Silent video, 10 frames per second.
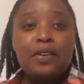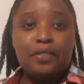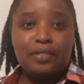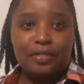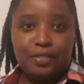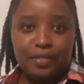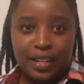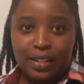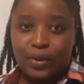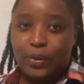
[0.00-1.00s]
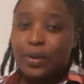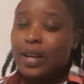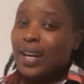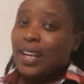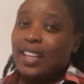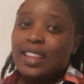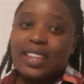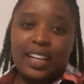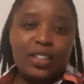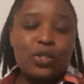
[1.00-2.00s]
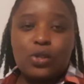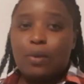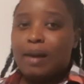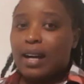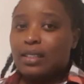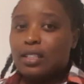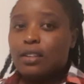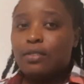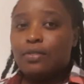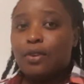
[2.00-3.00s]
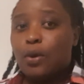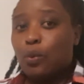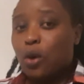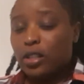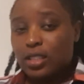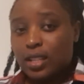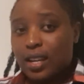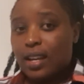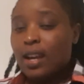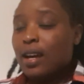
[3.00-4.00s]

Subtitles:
video. Thank you so much for watching.